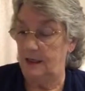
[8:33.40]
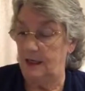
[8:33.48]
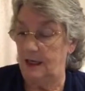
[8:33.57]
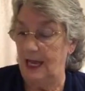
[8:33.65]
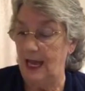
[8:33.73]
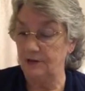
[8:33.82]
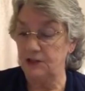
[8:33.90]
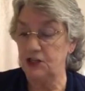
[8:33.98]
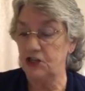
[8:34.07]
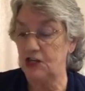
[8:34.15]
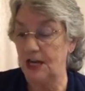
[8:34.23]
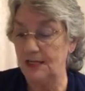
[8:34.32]
how to
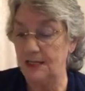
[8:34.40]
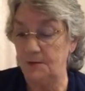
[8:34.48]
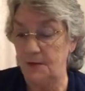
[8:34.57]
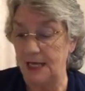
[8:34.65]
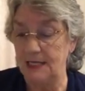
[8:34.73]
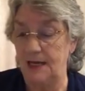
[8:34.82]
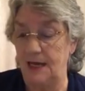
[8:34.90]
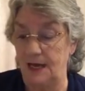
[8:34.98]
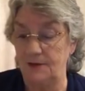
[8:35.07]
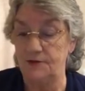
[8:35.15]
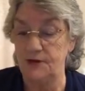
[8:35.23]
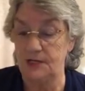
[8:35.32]
shatter matter
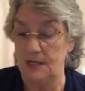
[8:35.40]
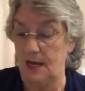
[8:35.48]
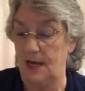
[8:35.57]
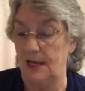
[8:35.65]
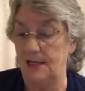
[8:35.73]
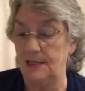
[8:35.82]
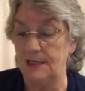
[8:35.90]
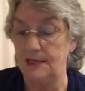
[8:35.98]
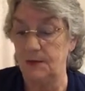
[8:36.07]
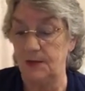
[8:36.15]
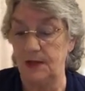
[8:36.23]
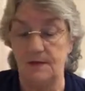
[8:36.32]
every day? Is it
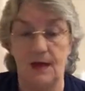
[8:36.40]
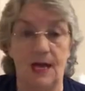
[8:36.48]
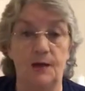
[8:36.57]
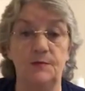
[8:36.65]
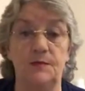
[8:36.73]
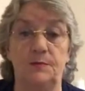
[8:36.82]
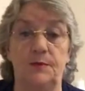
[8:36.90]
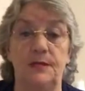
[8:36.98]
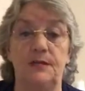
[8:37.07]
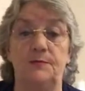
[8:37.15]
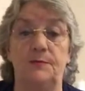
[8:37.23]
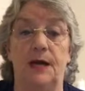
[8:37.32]
something that happens
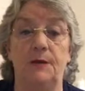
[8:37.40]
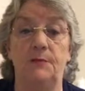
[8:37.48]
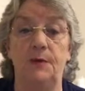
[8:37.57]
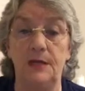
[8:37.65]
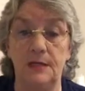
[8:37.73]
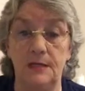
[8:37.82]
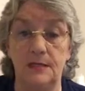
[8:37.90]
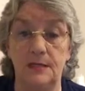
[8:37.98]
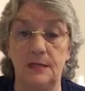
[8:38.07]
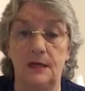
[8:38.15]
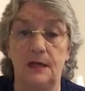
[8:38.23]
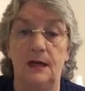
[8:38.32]
piece by piece?
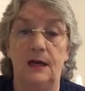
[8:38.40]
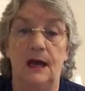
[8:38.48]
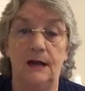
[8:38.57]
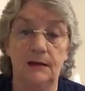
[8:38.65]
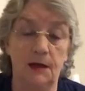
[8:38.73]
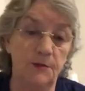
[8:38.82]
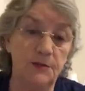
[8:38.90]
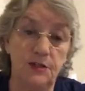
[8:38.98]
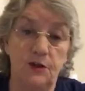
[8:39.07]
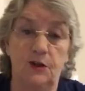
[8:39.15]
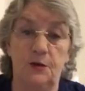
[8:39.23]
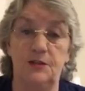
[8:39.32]
I'll come to your
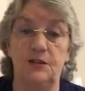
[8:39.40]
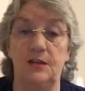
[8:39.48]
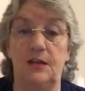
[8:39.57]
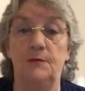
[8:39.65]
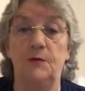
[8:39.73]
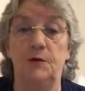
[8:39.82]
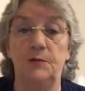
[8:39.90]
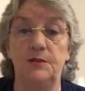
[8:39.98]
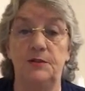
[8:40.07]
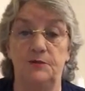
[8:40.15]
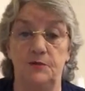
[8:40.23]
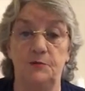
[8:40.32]
question in a moment,
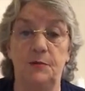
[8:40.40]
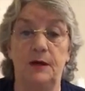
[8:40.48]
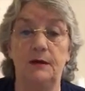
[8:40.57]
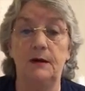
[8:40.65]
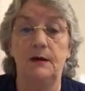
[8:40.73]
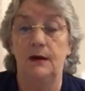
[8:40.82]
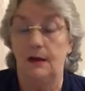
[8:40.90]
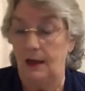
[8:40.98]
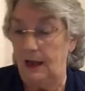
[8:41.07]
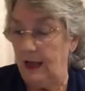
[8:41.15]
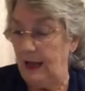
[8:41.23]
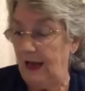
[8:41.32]
Srupa.
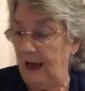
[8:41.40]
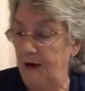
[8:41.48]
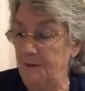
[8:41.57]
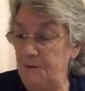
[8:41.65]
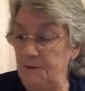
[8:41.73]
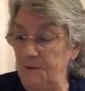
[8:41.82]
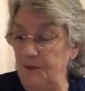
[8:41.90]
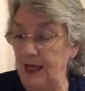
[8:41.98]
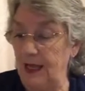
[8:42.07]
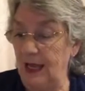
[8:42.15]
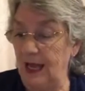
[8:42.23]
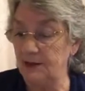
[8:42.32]

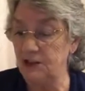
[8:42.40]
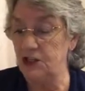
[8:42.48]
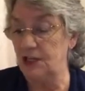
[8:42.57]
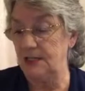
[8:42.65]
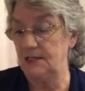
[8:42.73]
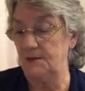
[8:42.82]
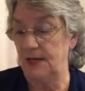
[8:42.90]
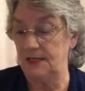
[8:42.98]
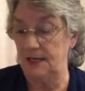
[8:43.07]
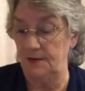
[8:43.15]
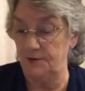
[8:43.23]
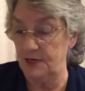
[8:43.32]
How to shatter matter
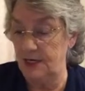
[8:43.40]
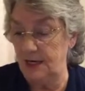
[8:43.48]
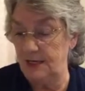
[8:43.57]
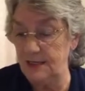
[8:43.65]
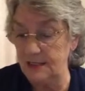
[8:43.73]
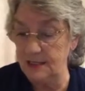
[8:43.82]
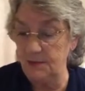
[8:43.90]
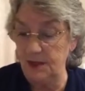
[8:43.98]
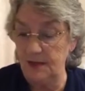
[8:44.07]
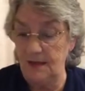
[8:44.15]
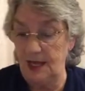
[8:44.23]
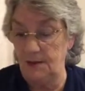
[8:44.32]
every day? Is it something
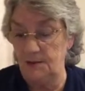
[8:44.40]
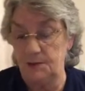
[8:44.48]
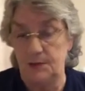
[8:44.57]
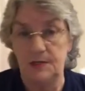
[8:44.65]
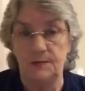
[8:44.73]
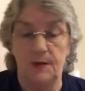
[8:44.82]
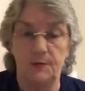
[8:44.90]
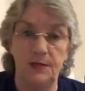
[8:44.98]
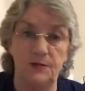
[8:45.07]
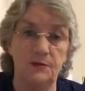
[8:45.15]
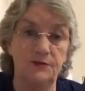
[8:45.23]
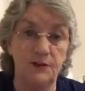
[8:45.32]
that happens piece by
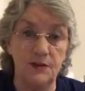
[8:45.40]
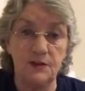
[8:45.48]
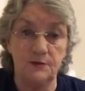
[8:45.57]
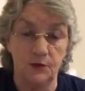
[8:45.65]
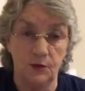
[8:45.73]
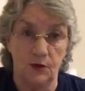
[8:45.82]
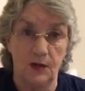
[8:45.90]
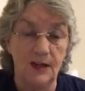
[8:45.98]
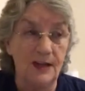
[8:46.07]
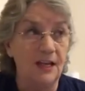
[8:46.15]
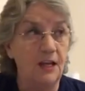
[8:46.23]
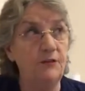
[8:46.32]
piece? Well, first of all,
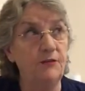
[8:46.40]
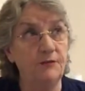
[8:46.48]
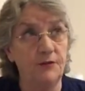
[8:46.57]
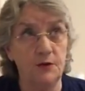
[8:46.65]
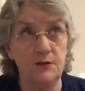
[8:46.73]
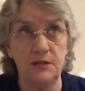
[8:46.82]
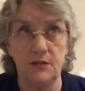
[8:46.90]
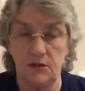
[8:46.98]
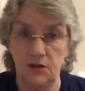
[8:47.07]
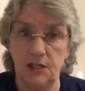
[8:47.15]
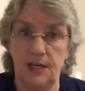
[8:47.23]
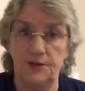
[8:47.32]
if you're focused on
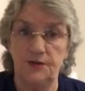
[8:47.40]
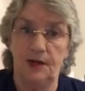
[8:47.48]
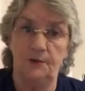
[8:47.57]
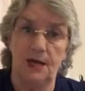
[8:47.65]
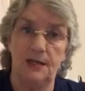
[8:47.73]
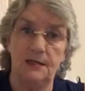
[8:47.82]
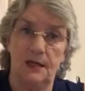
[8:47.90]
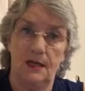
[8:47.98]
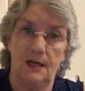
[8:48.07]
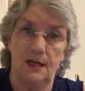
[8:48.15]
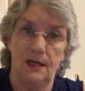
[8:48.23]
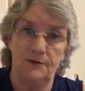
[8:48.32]
shattering matter
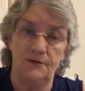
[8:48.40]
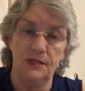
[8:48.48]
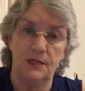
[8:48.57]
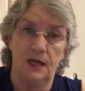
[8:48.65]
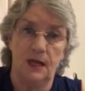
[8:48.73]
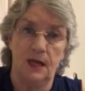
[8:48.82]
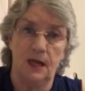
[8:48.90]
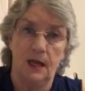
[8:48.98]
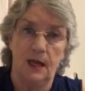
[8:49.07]
every day,